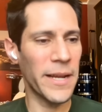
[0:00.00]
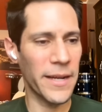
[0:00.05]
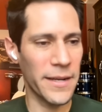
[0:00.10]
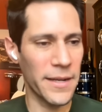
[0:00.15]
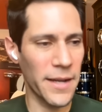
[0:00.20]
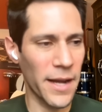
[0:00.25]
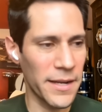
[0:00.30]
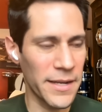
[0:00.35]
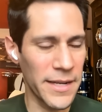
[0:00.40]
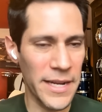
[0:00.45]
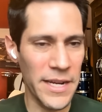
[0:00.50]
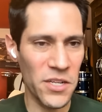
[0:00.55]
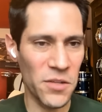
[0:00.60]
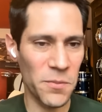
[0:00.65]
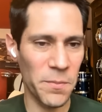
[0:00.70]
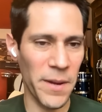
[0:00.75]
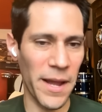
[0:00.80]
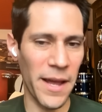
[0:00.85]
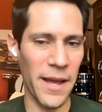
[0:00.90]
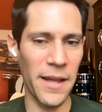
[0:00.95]
being a
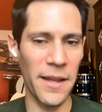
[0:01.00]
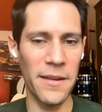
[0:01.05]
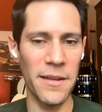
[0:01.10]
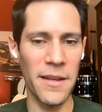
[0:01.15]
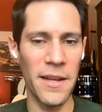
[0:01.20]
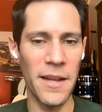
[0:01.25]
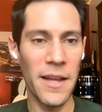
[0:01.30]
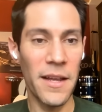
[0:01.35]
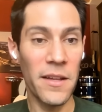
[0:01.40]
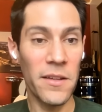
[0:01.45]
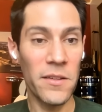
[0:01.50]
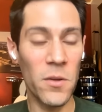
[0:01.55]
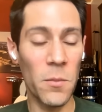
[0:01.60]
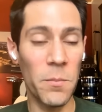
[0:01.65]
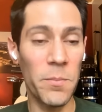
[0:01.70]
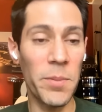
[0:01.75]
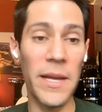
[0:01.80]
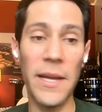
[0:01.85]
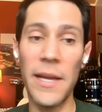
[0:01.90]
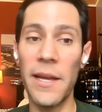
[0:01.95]
niche band
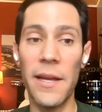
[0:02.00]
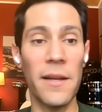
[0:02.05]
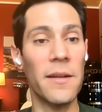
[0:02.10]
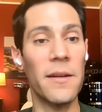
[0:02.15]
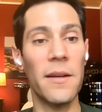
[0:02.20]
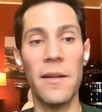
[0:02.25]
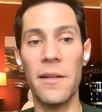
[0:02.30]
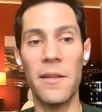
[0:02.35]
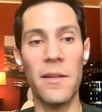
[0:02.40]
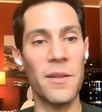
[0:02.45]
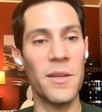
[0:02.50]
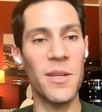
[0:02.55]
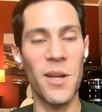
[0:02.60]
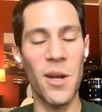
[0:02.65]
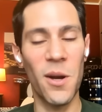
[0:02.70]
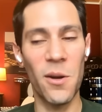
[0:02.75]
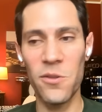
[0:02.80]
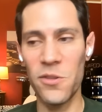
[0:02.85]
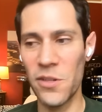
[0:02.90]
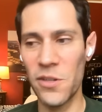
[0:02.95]
to being,
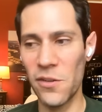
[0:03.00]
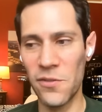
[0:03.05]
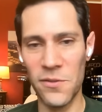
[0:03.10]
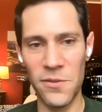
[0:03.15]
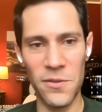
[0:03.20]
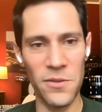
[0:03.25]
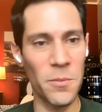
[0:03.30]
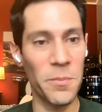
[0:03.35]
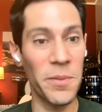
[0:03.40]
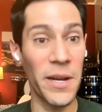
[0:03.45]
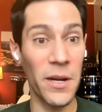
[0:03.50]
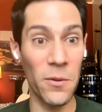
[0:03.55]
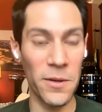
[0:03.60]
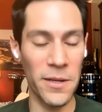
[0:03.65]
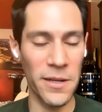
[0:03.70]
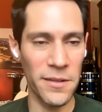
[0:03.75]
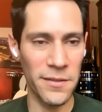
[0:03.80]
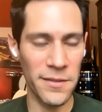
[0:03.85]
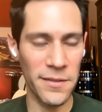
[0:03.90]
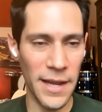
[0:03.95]
you know, just
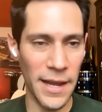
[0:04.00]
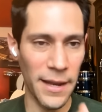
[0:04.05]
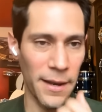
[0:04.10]
ubiquitous